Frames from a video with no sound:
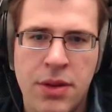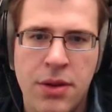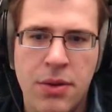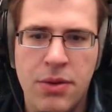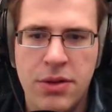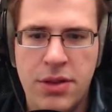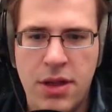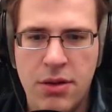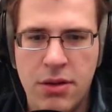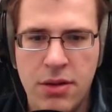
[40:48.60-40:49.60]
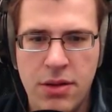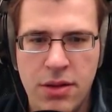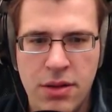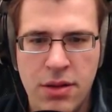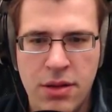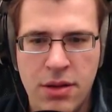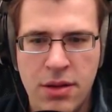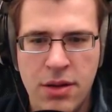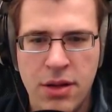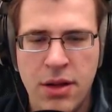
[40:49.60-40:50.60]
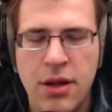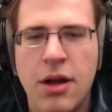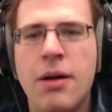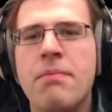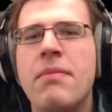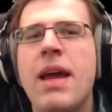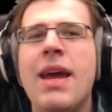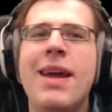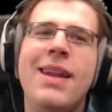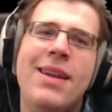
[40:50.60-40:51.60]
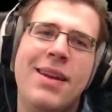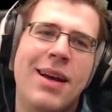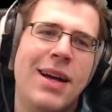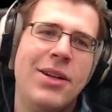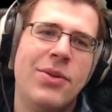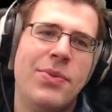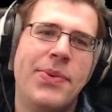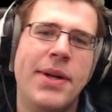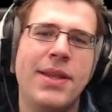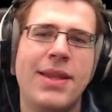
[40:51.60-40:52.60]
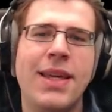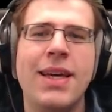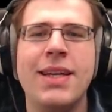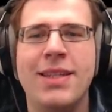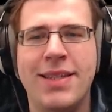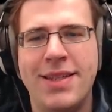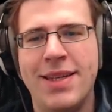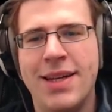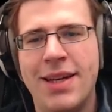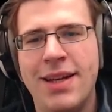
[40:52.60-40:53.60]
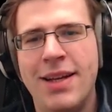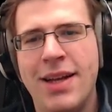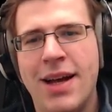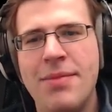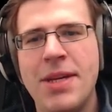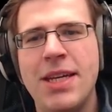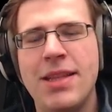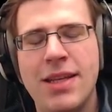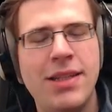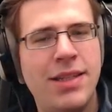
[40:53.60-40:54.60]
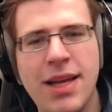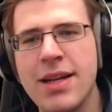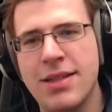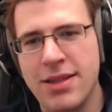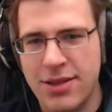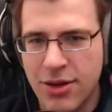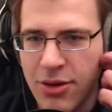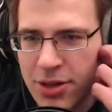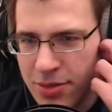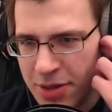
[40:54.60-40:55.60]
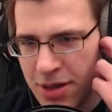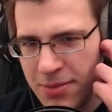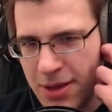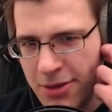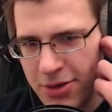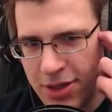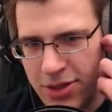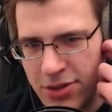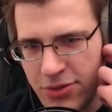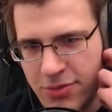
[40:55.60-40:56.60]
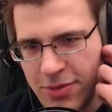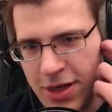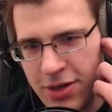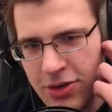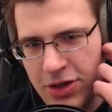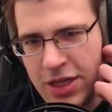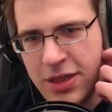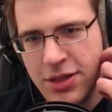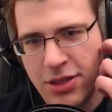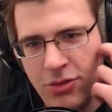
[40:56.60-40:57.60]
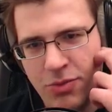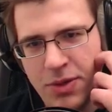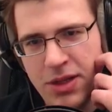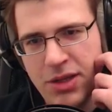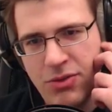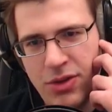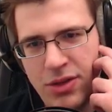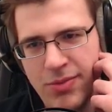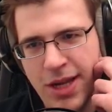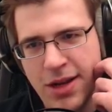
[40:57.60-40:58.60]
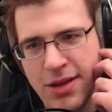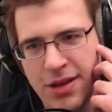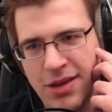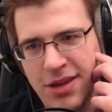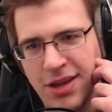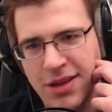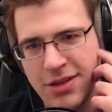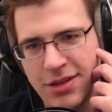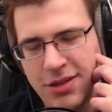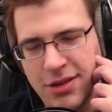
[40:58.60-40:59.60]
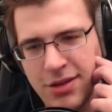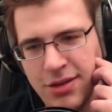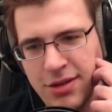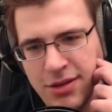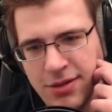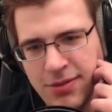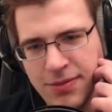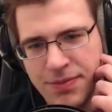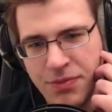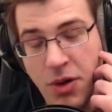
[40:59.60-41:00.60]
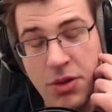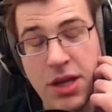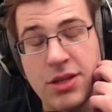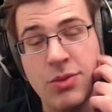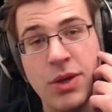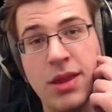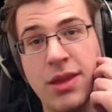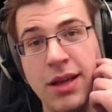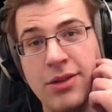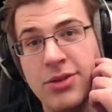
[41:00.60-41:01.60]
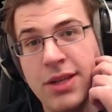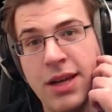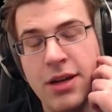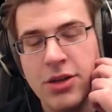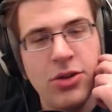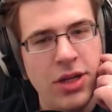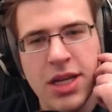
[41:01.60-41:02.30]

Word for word: Oh, is that all? Oh man, I don't want this. I mean, it says it's going to become closer soon, but I could eat soup and increase my other things. Oh, that's a weird thing to say. I could